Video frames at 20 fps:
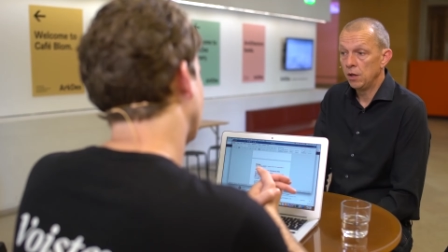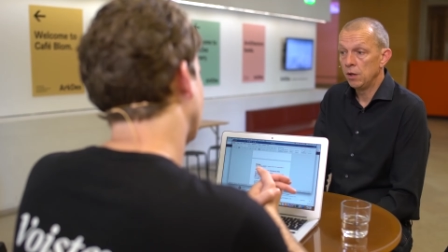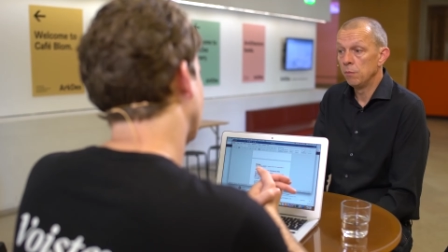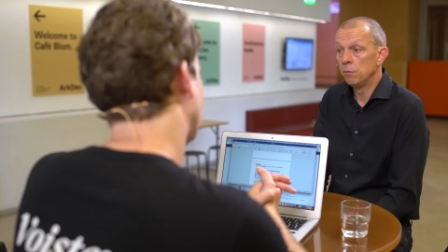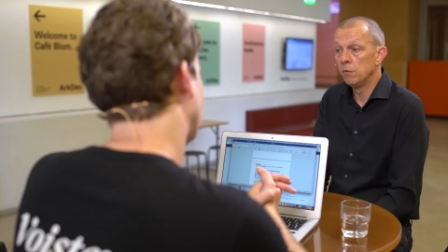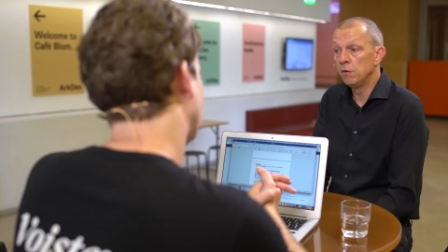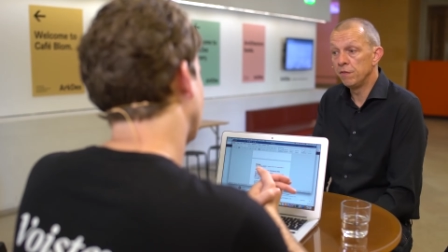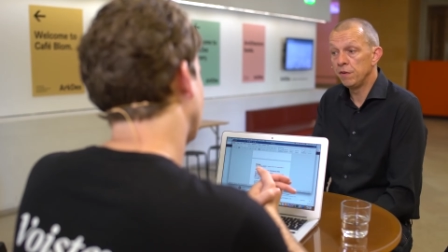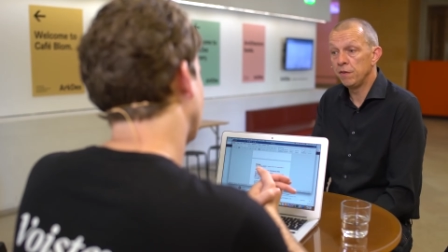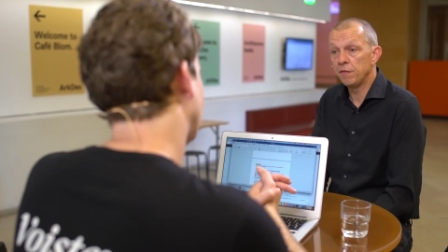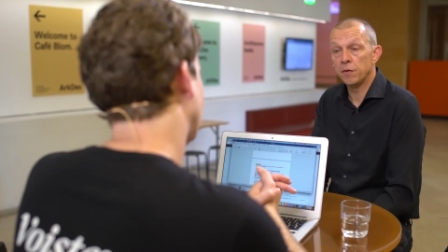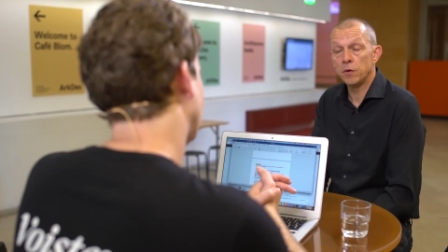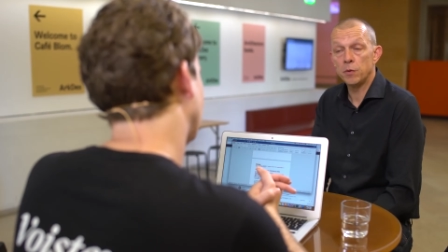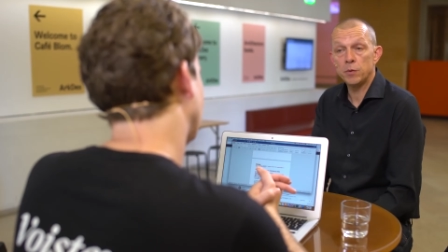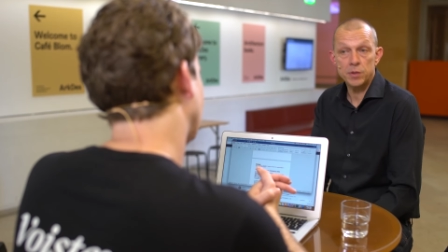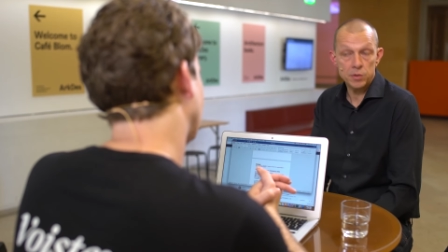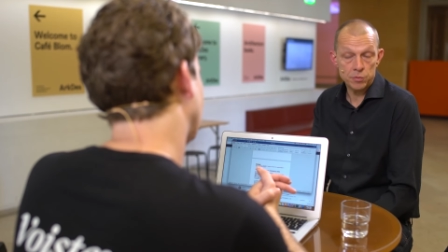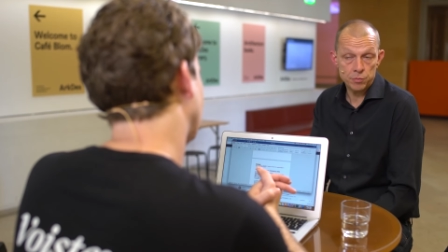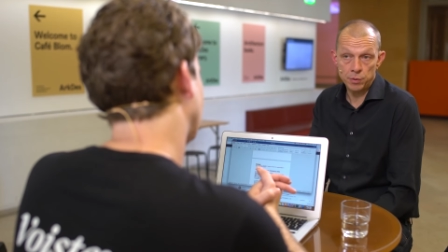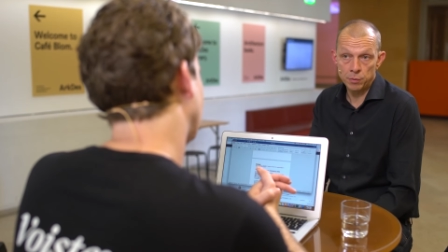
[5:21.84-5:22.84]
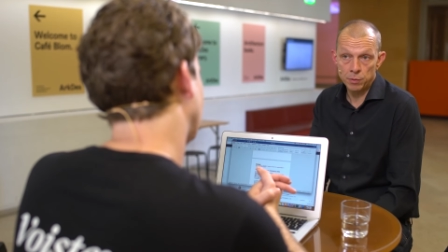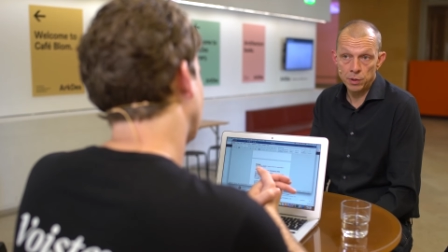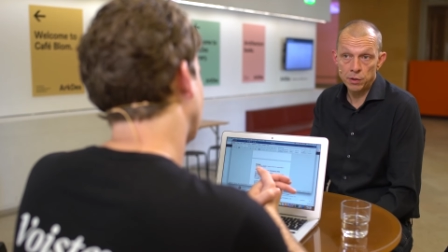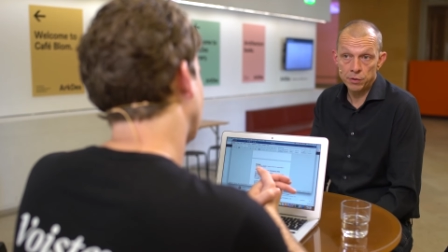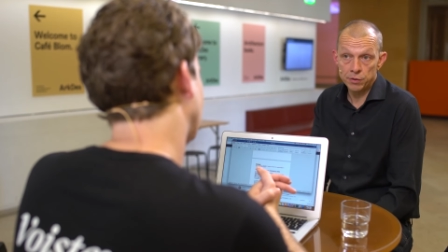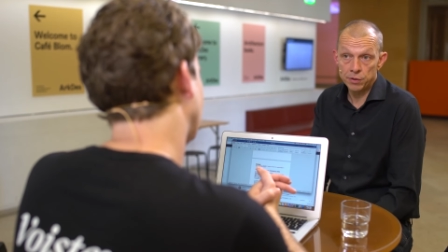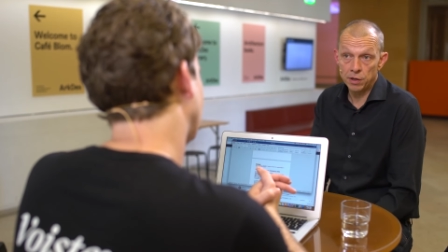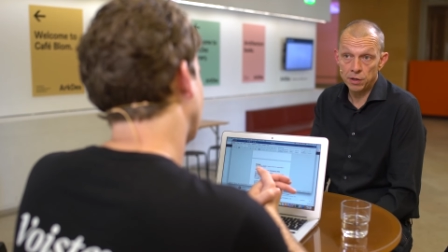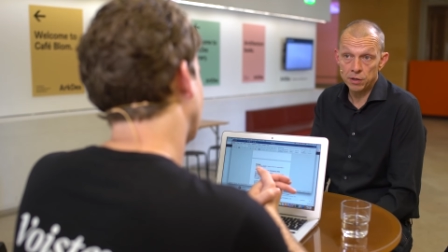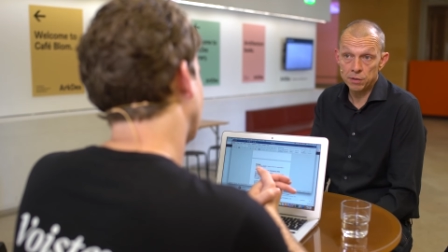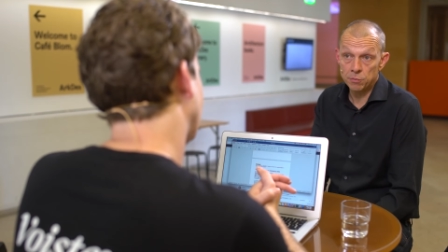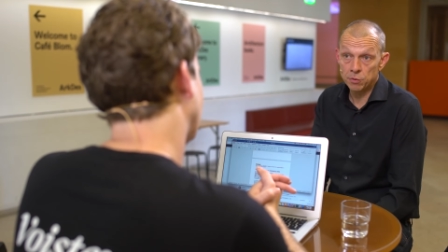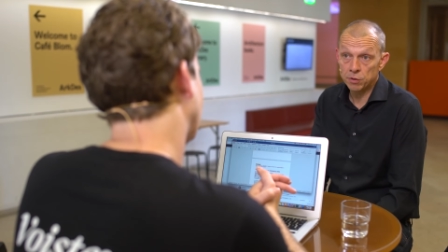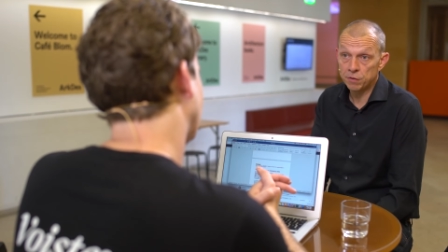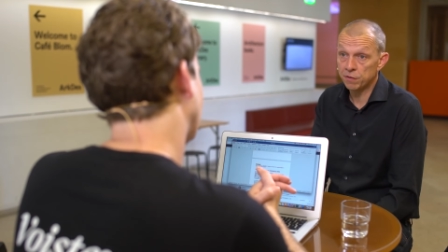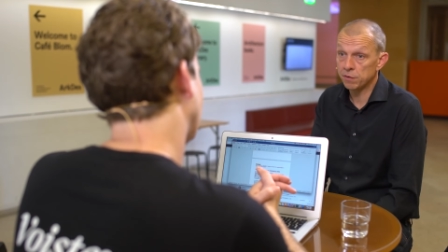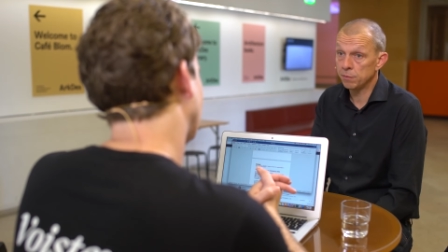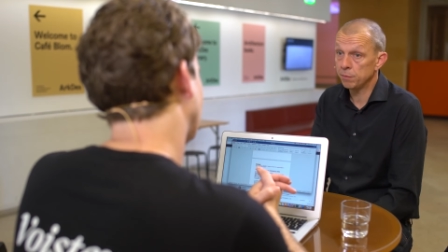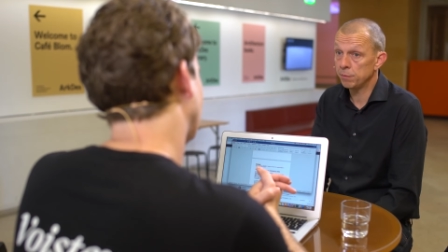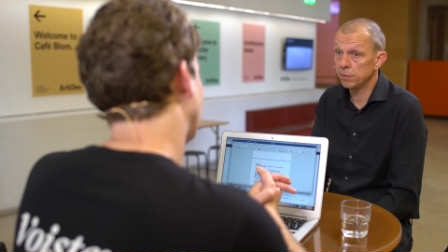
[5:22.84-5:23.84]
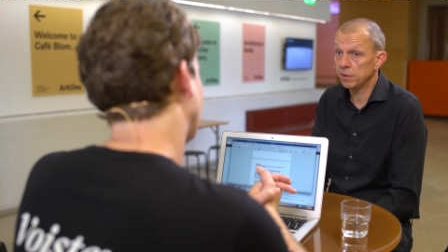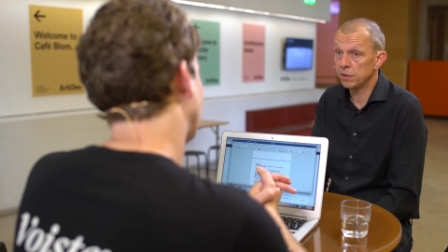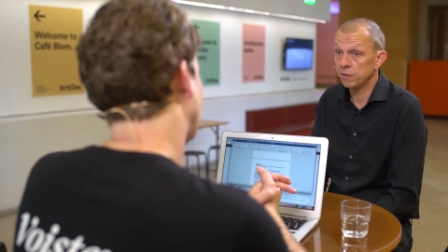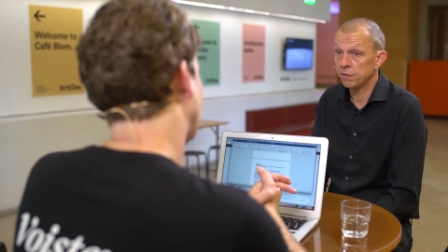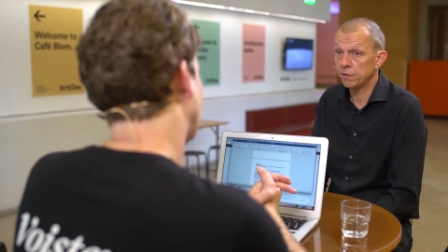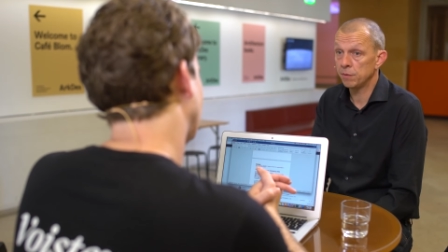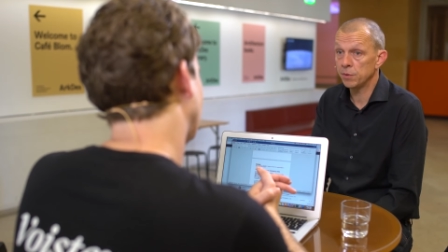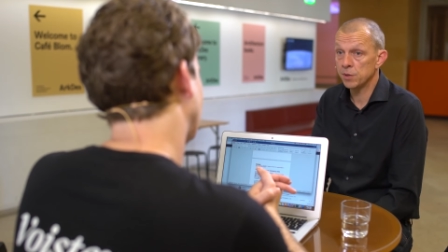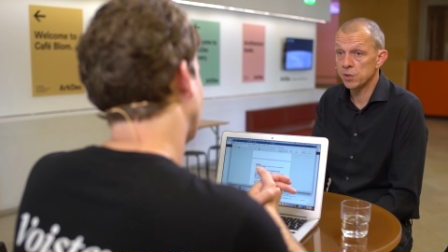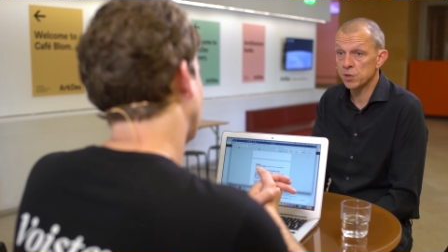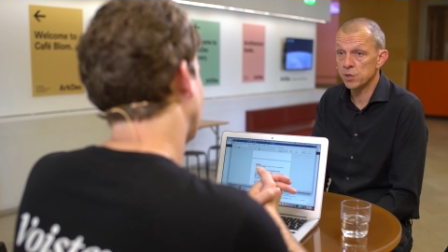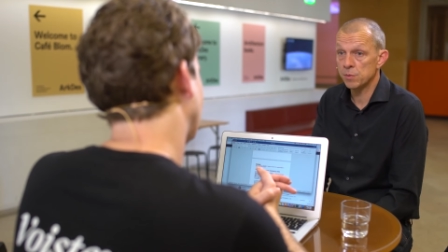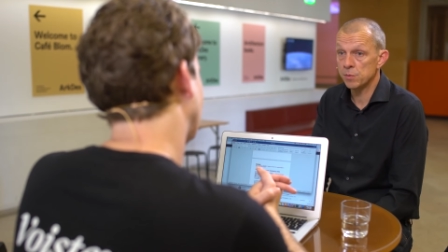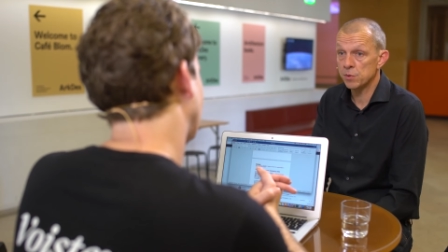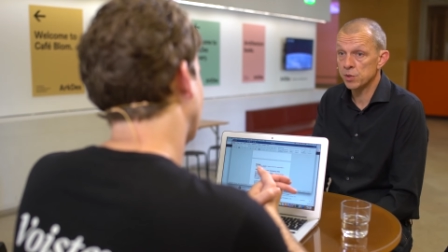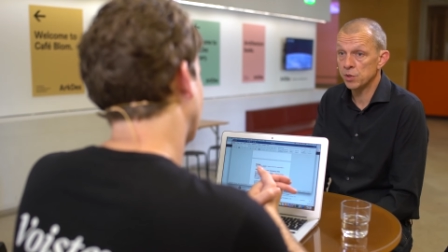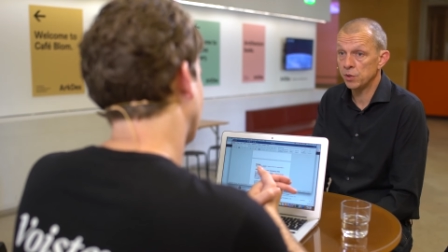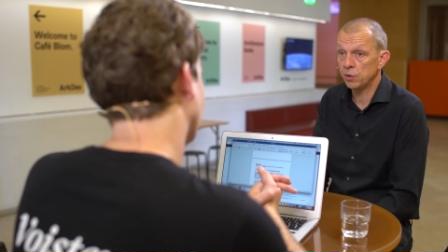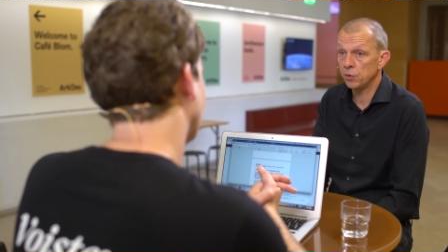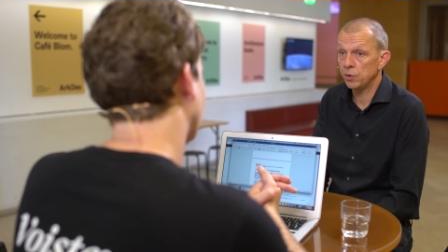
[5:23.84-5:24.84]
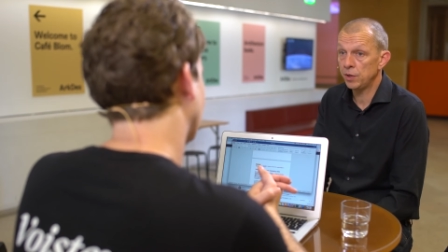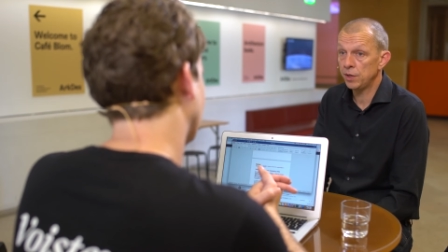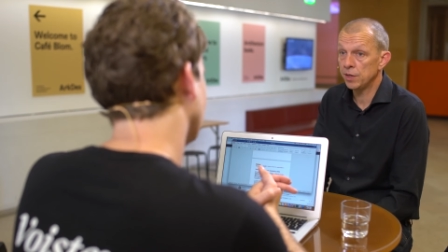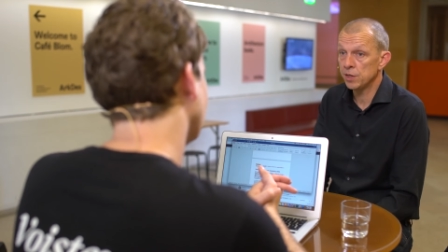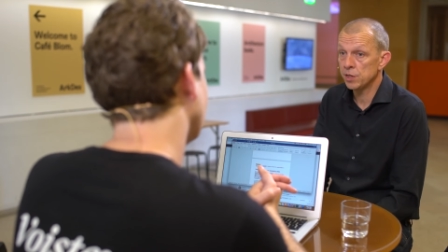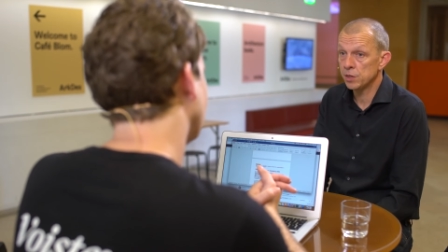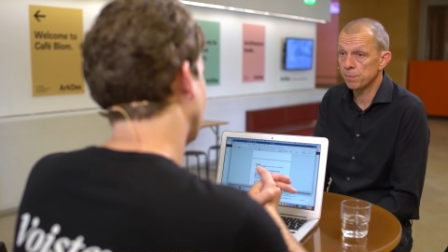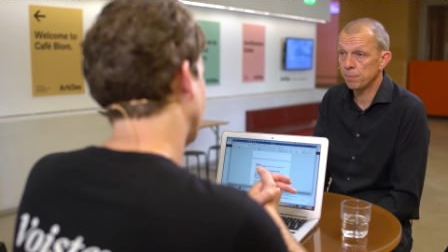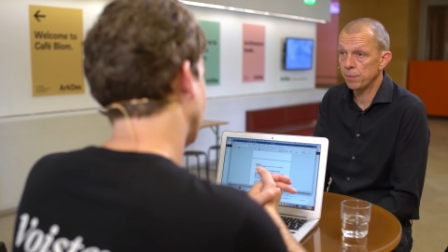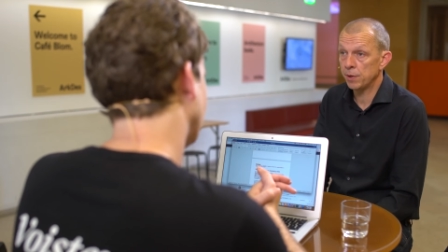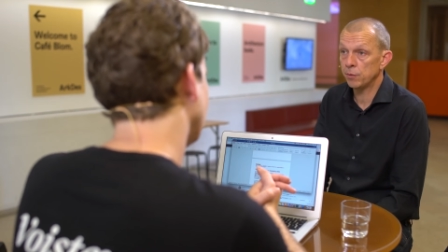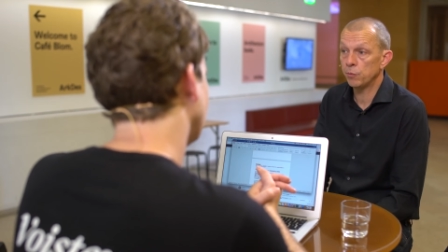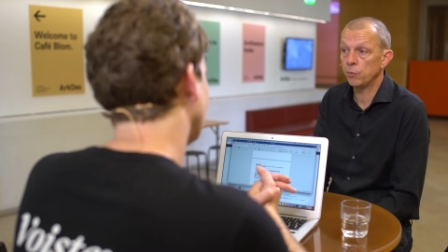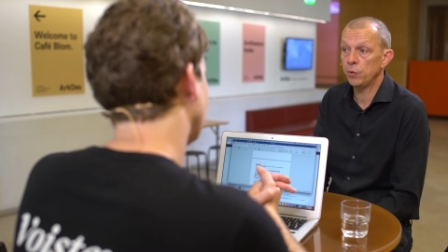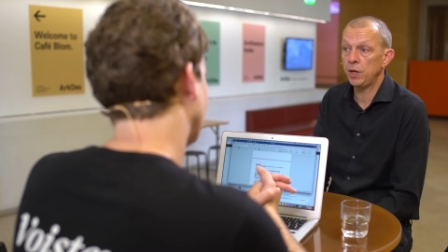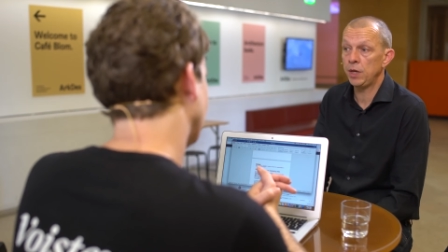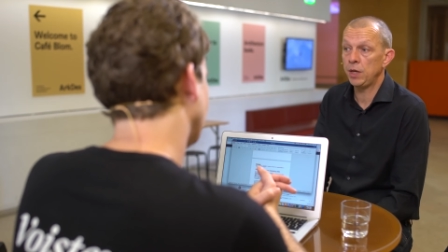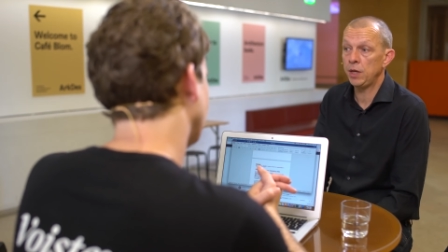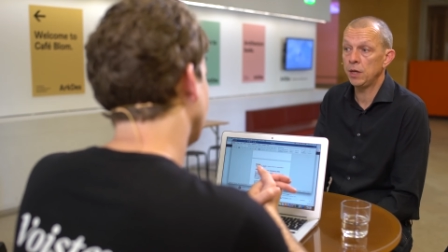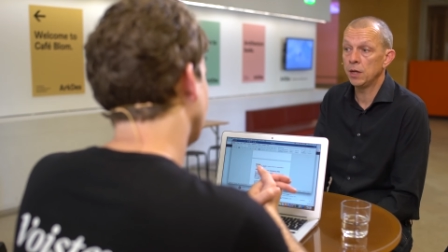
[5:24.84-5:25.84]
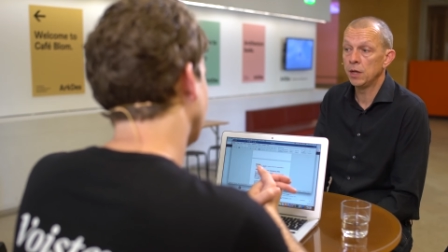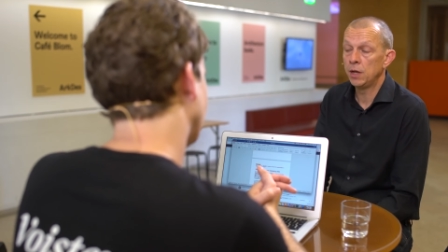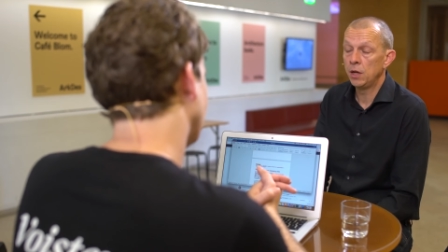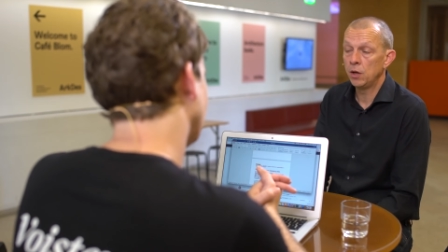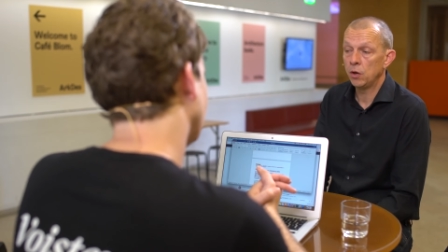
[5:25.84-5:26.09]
moving forward, we will learn a lot more from, uh, from customers in doing this, but we